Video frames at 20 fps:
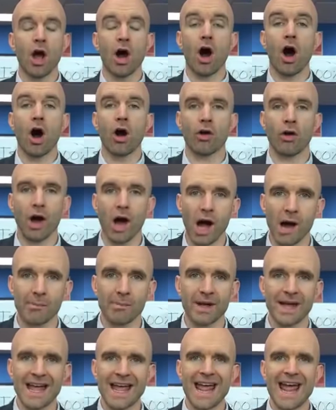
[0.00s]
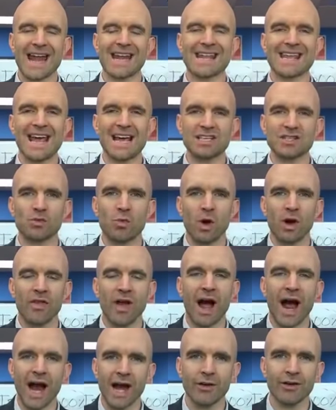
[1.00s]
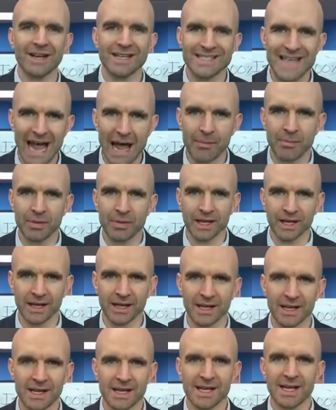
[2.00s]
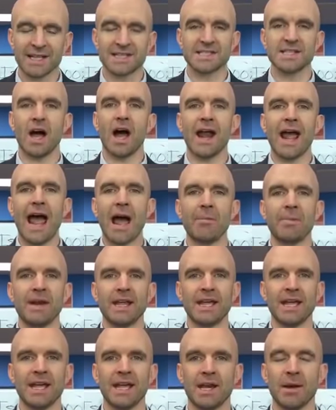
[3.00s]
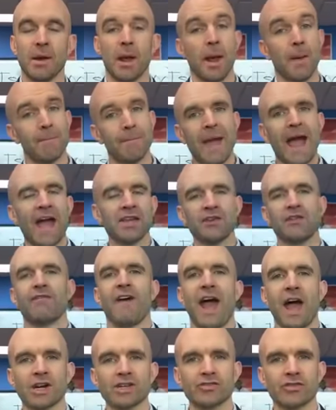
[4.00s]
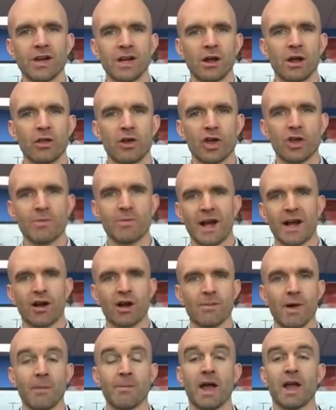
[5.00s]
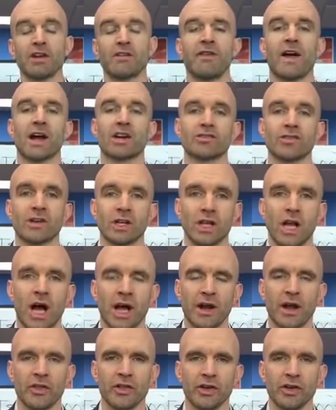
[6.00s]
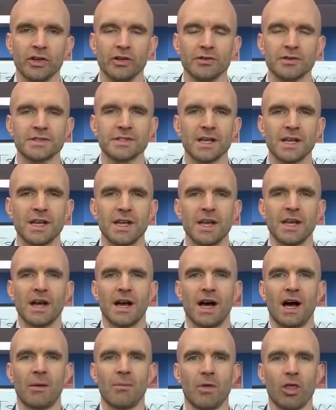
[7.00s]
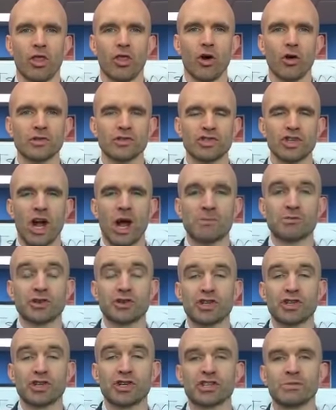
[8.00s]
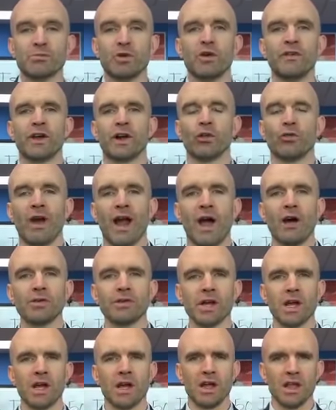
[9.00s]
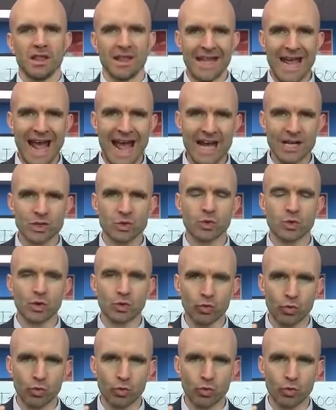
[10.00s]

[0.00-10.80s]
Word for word: are up. And guess where the hiring is happening? It's not happening in manufacturing, although you might hear about manufacturing a lot on the news. Um, those jobs are just moving around. The actual